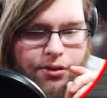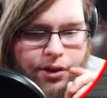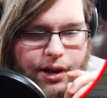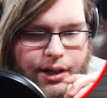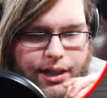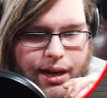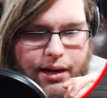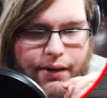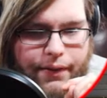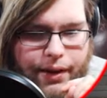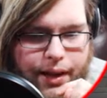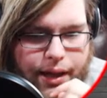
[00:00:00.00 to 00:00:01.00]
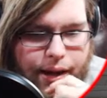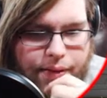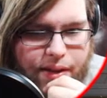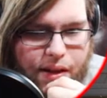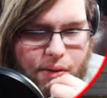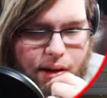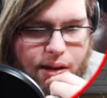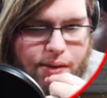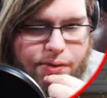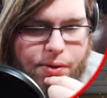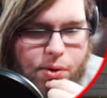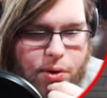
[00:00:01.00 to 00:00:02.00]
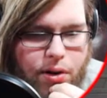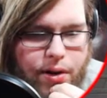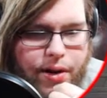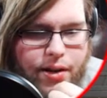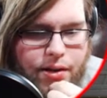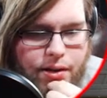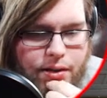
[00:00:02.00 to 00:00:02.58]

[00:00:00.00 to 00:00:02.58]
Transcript: footage out of it. And I think we can afford